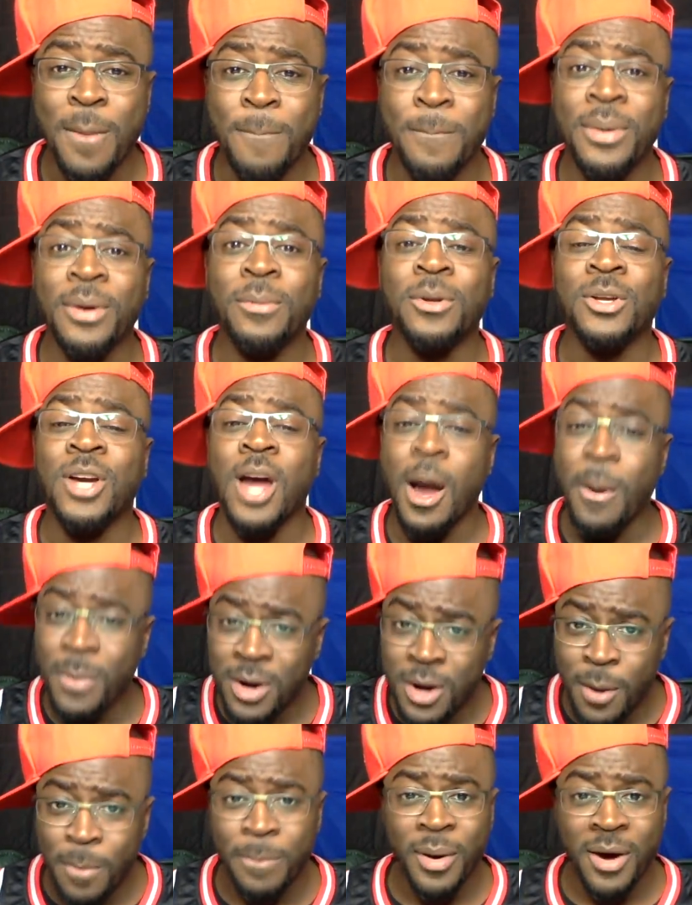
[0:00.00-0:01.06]
But coming
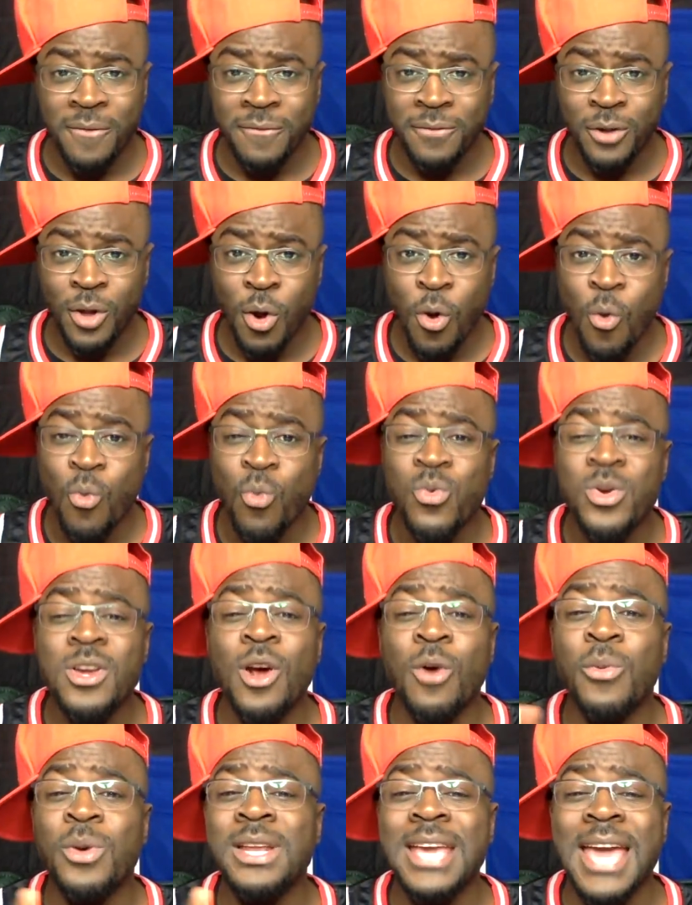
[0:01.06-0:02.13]
to Buffalo, we
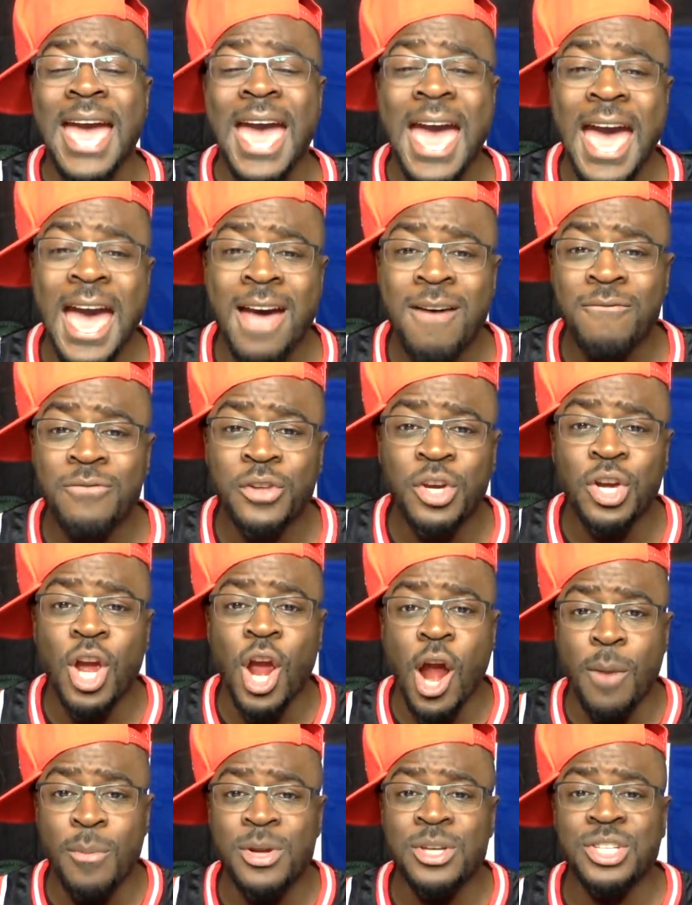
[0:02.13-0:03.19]
already have the
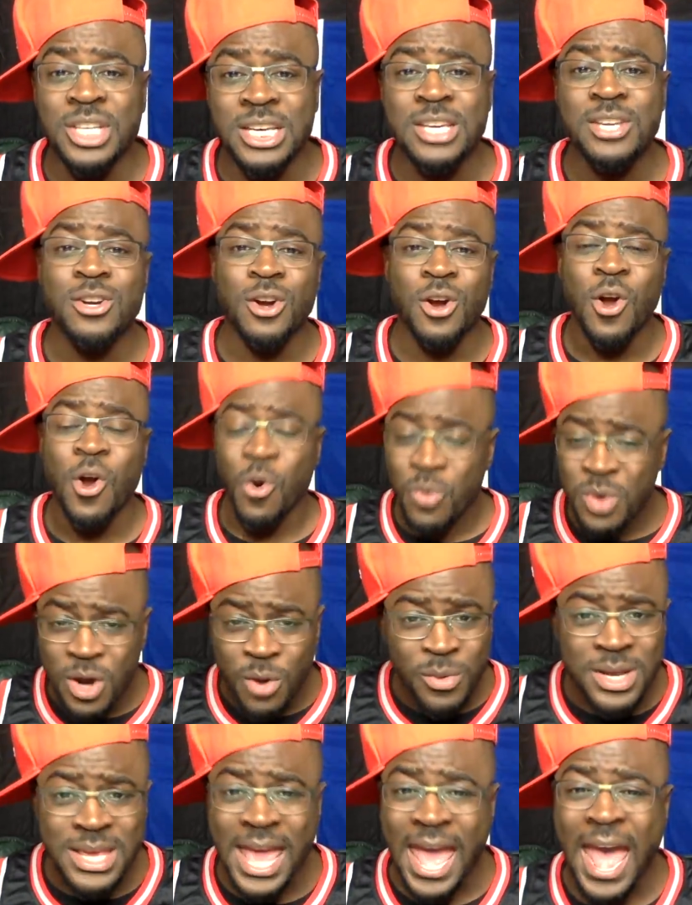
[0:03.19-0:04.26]
garbage eater. We
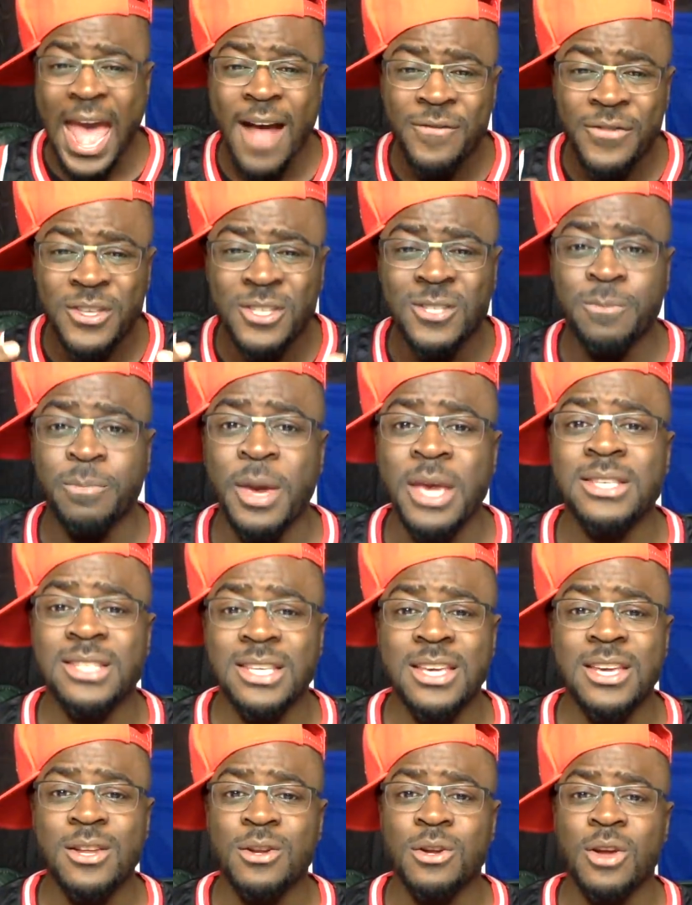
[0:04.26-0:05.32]
already have the space
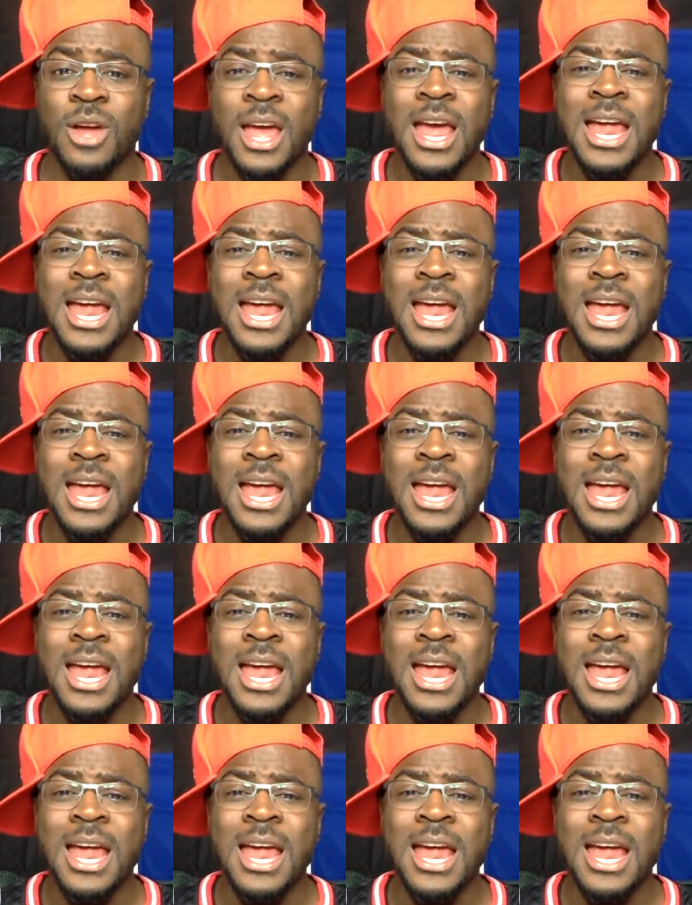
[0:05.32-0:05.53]
eater.